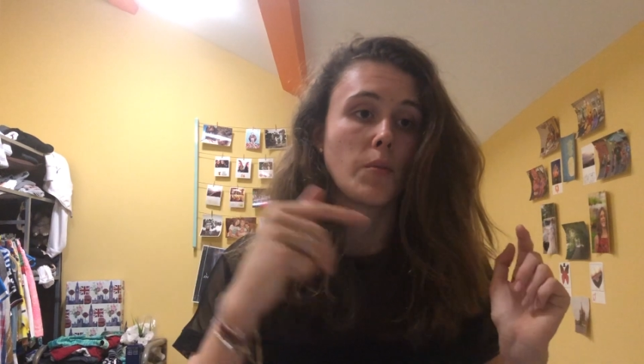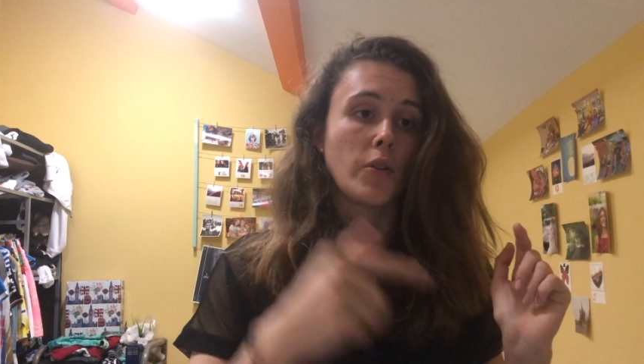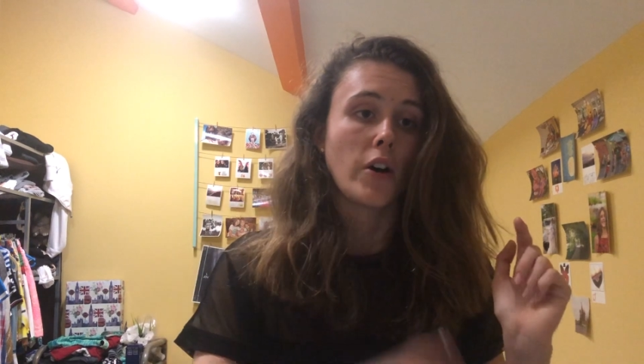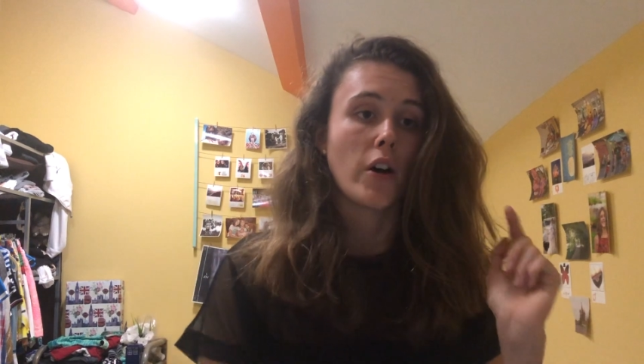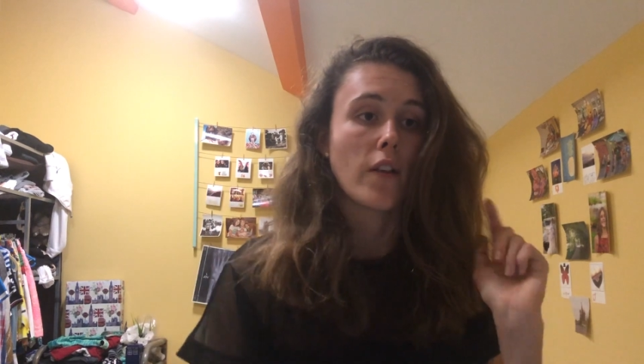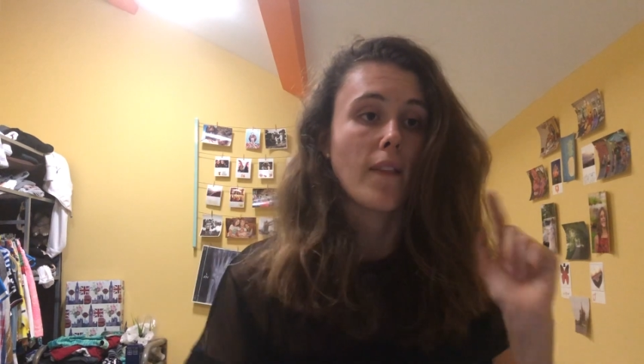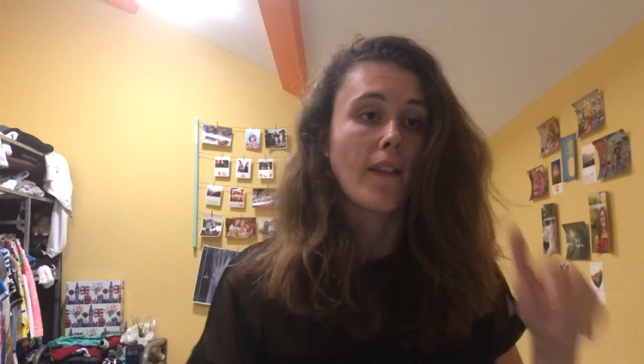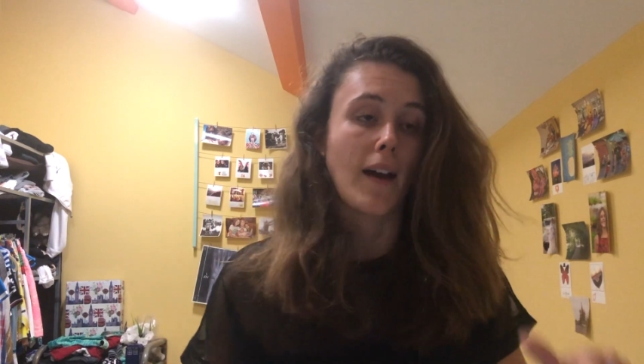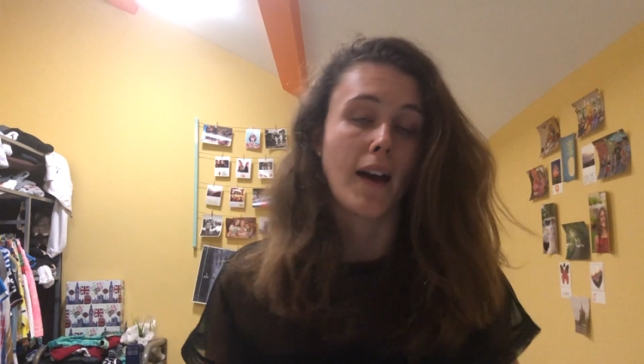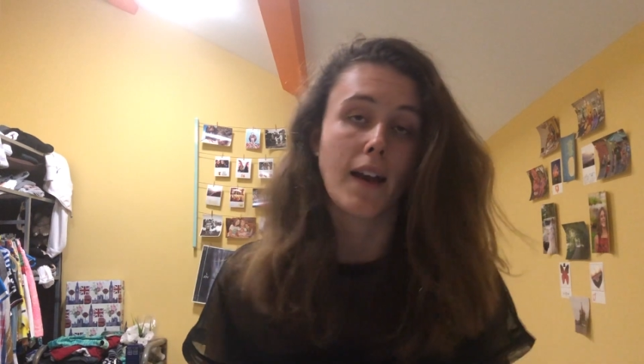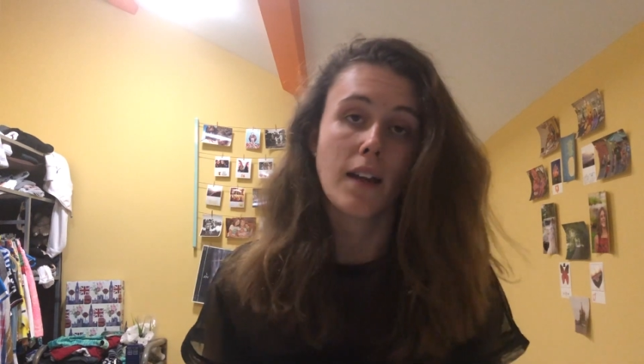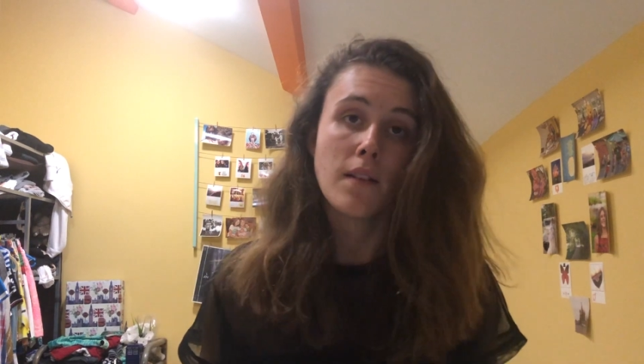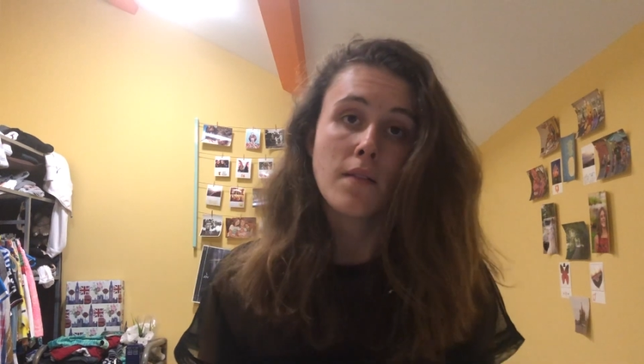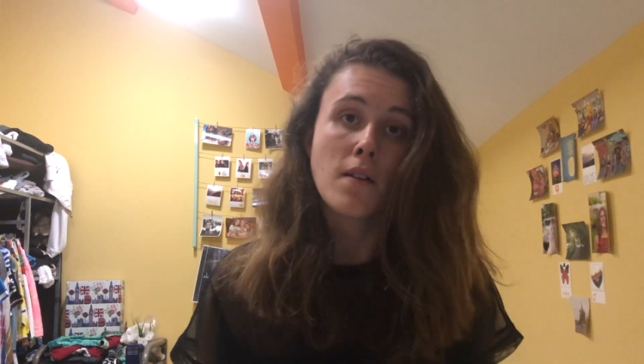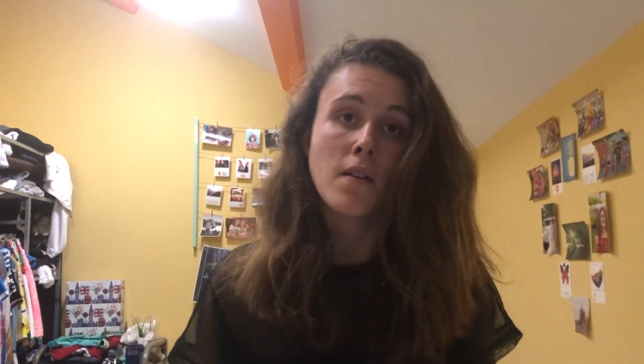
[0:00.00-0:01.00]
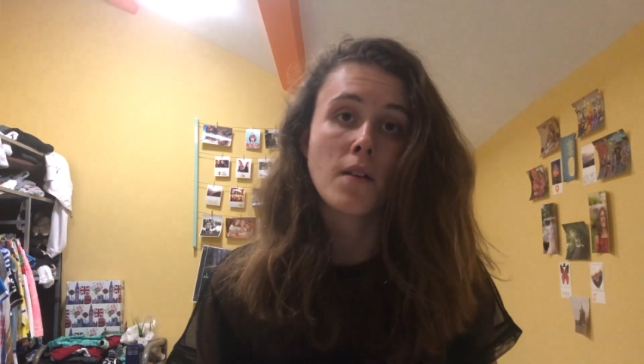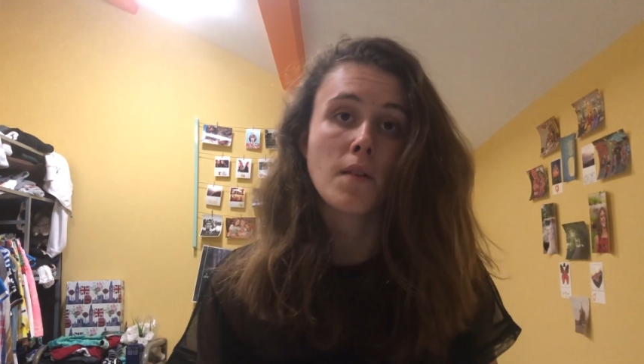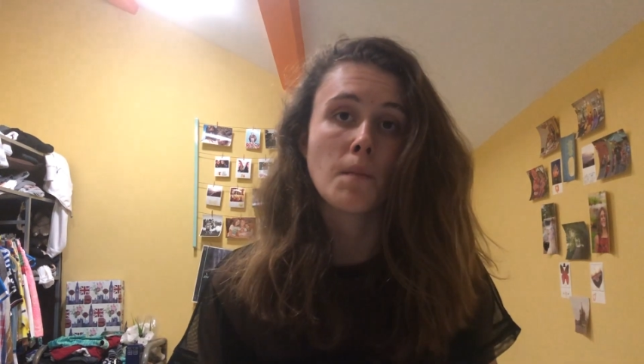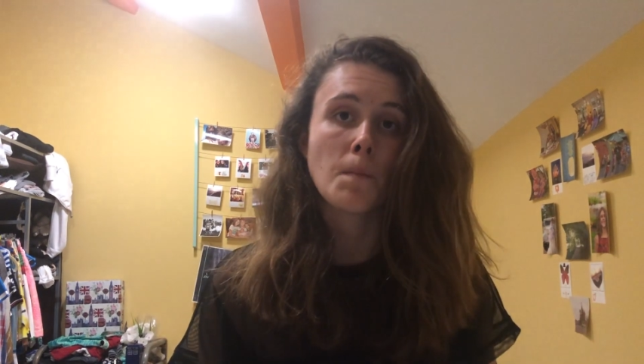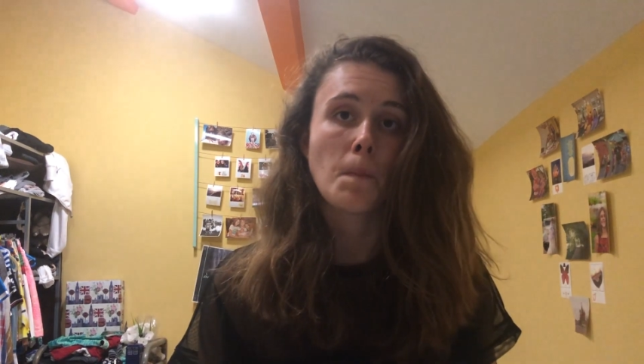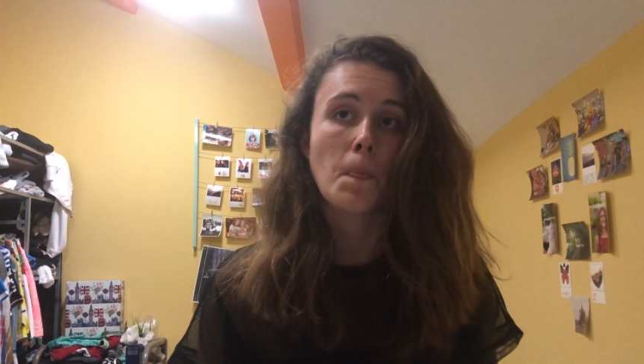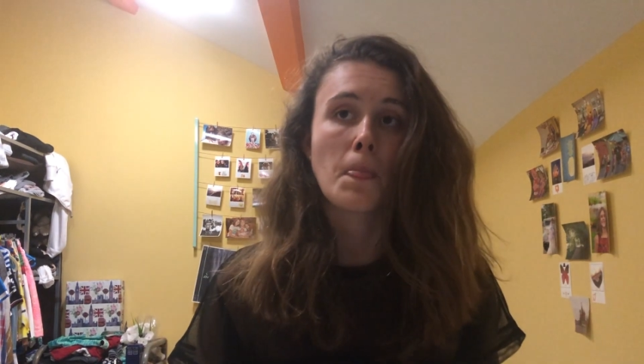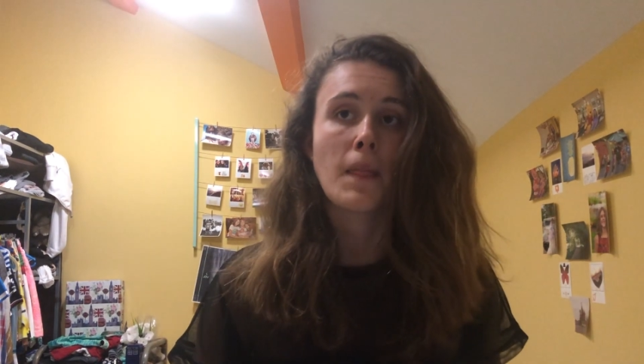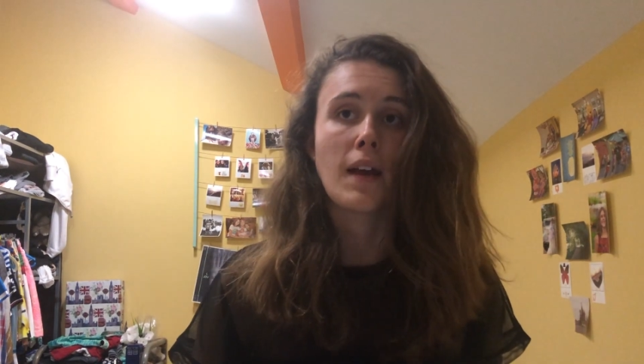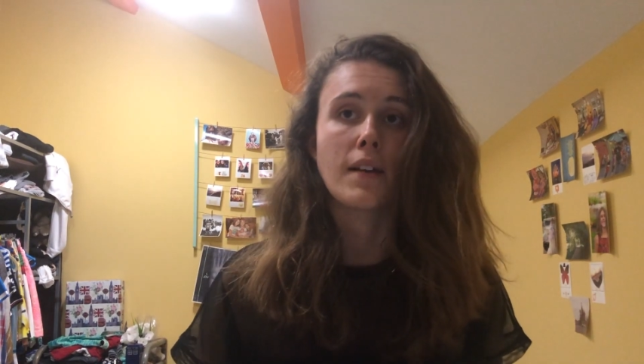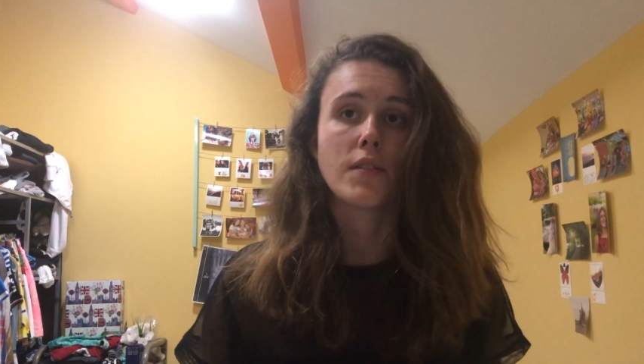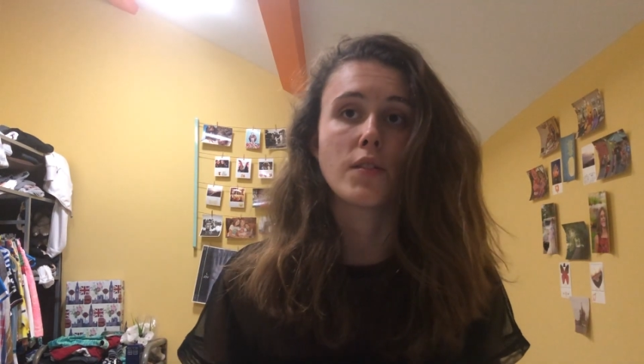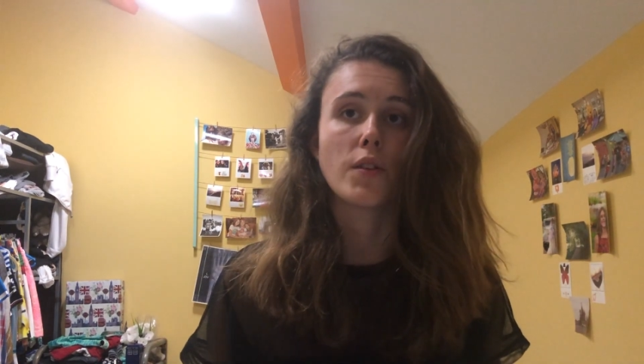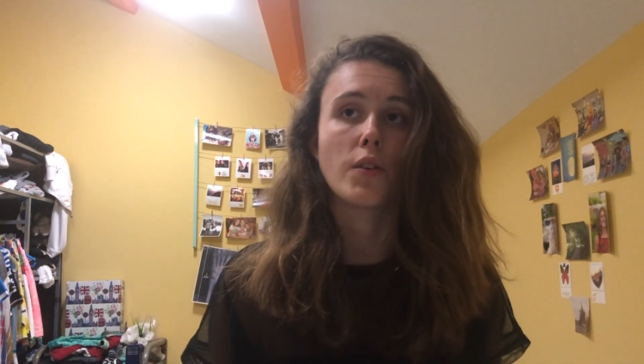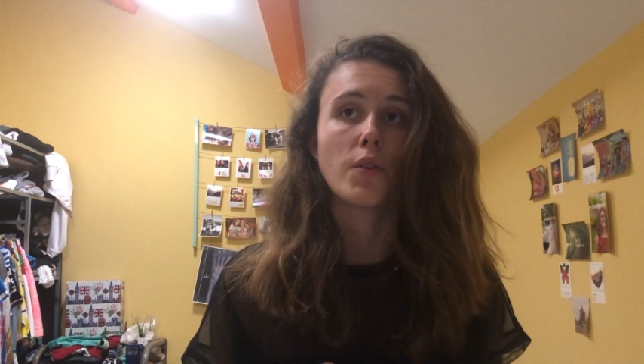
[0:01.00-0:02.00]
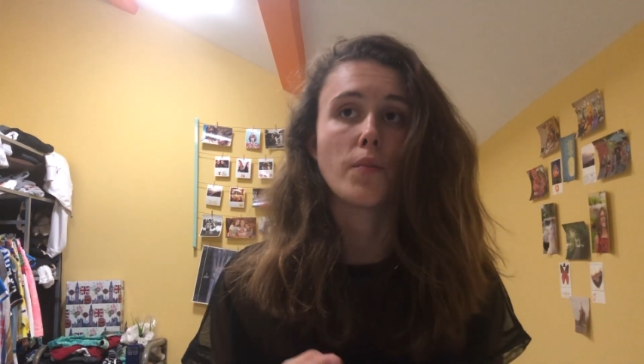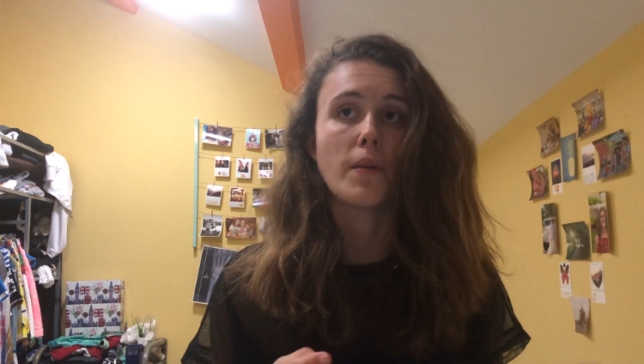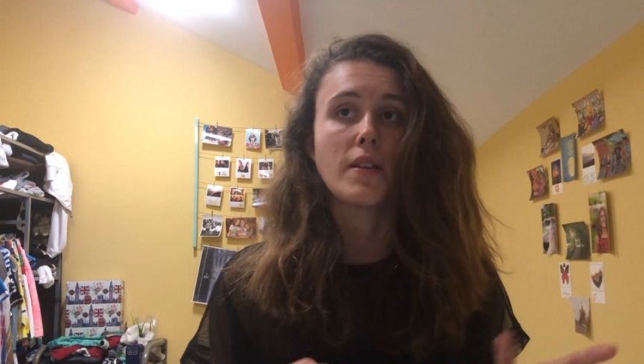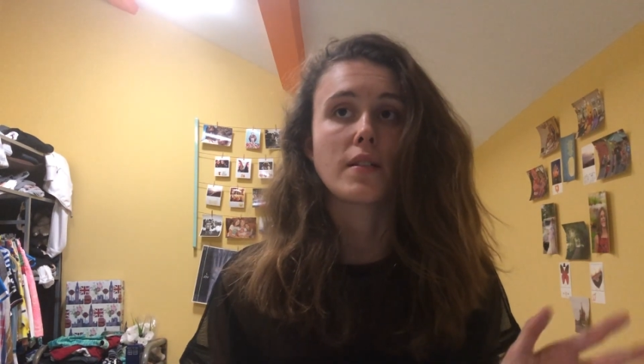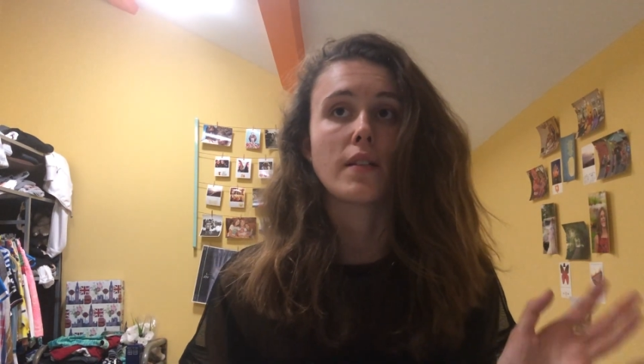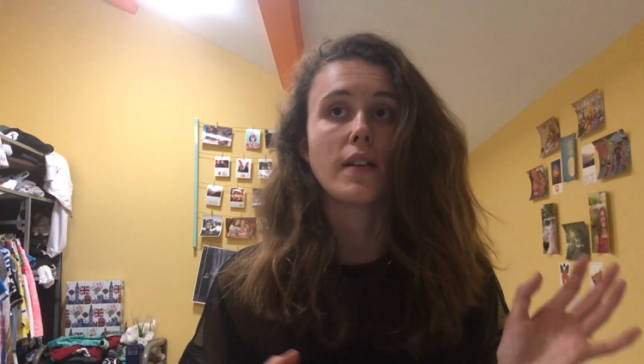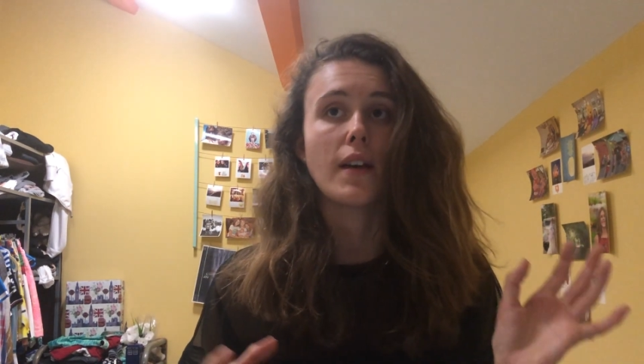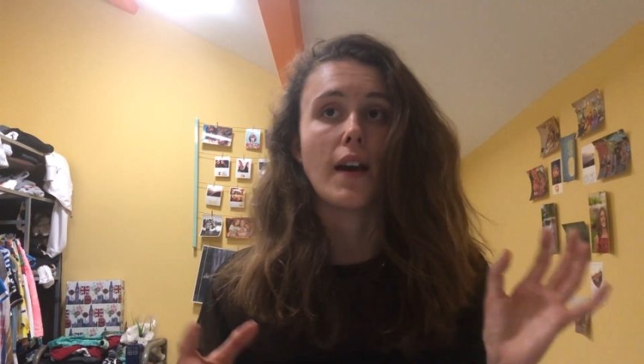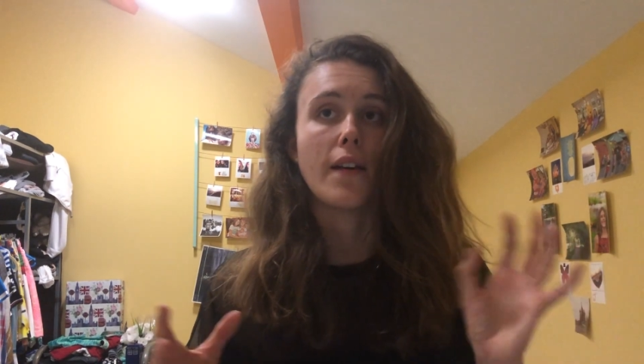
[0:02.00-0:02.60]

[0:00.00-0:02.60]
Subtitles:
online. So basically